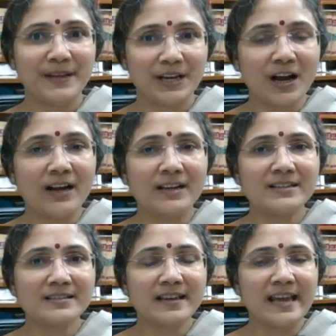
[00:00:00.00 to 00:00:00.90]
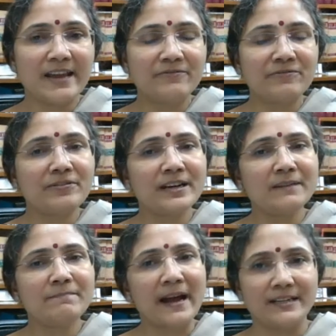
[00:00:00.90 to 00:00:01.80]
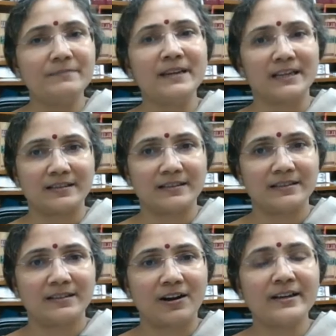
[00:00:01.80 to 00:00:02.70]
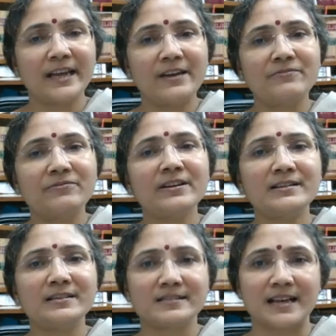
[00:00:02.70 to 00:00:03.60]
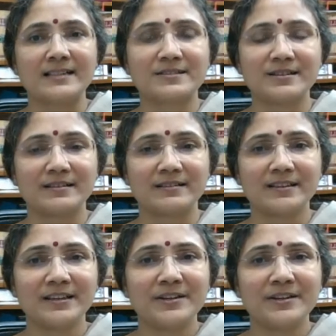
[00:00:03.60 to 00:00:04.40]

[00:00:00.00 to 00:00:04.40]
Because every pandemic or every disaster